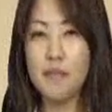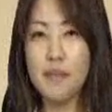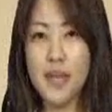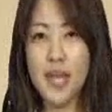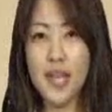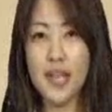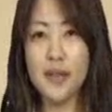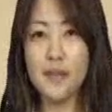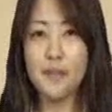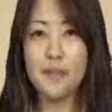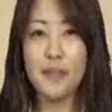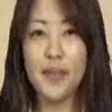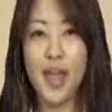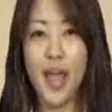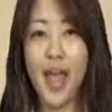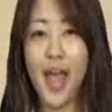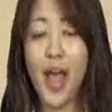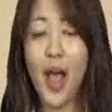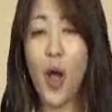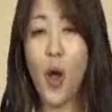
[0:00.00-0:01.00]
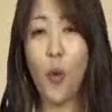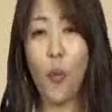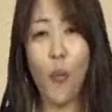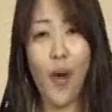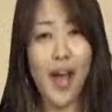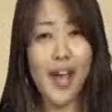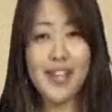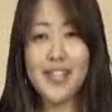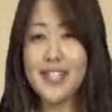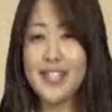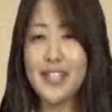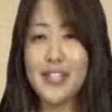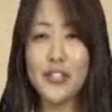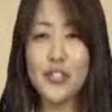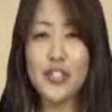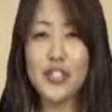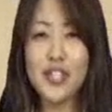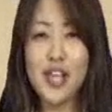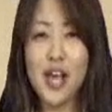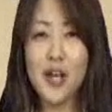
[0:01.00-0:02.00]
B. Why
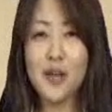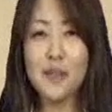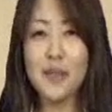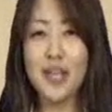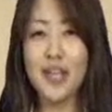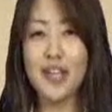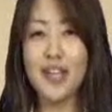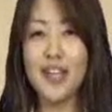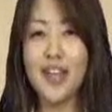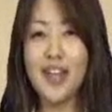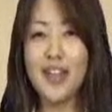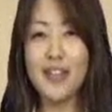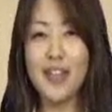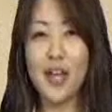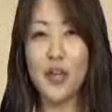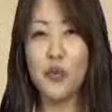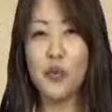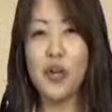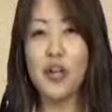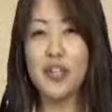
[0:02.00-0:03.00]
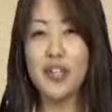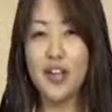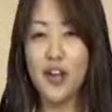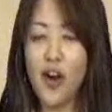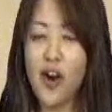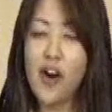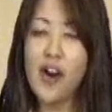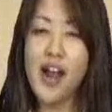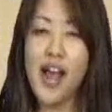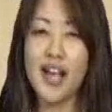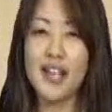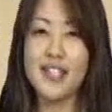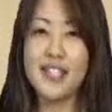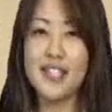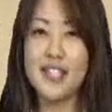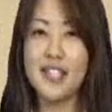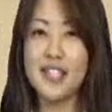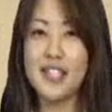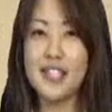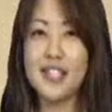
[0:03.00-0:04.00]
didn't you tell me that you were in a car
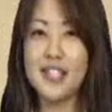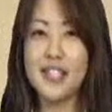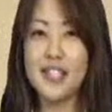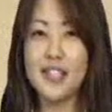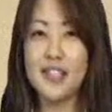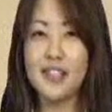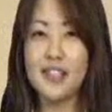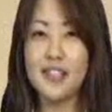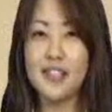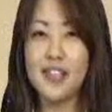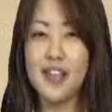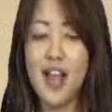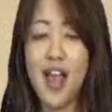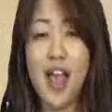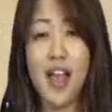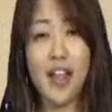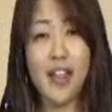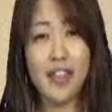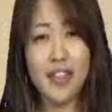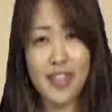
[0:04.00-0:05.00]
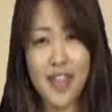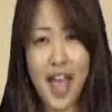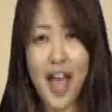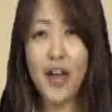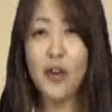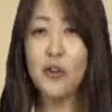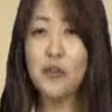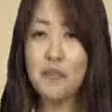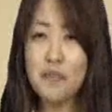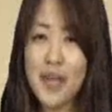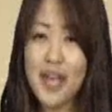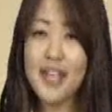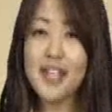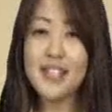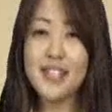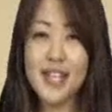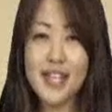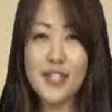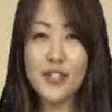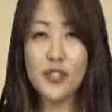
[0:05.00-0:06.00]
accident? Now it
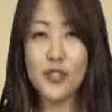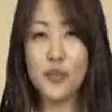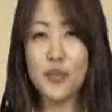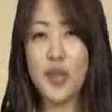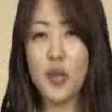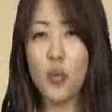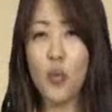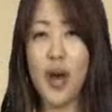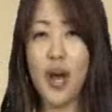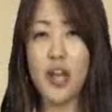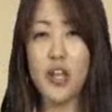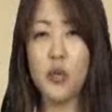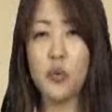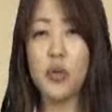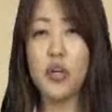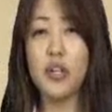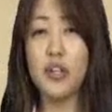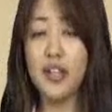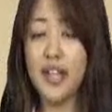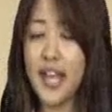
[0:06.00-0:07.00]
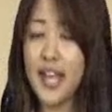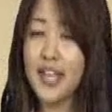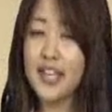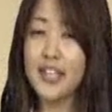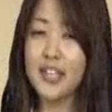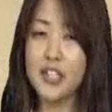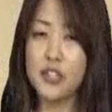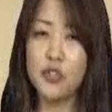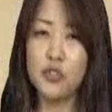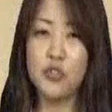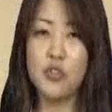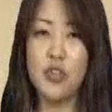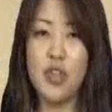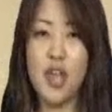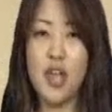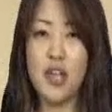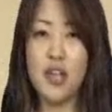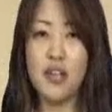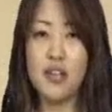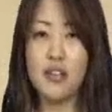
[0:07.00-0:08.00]
makes sense to me why you were late
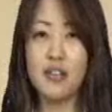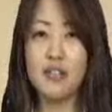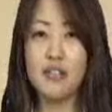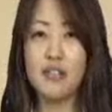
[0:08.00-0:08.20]
yesterday.